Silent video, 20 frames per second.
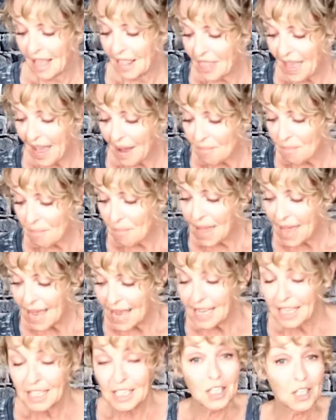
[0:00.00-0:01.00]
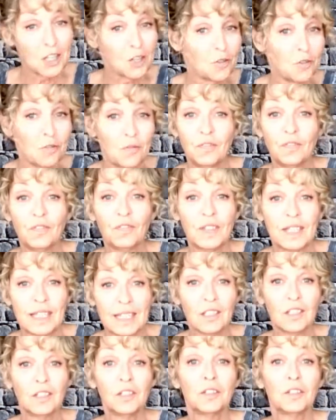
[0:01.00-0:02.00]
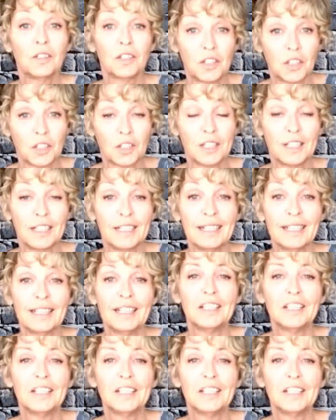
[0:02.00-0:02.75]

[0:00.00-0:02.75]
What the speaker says: that make you feel good.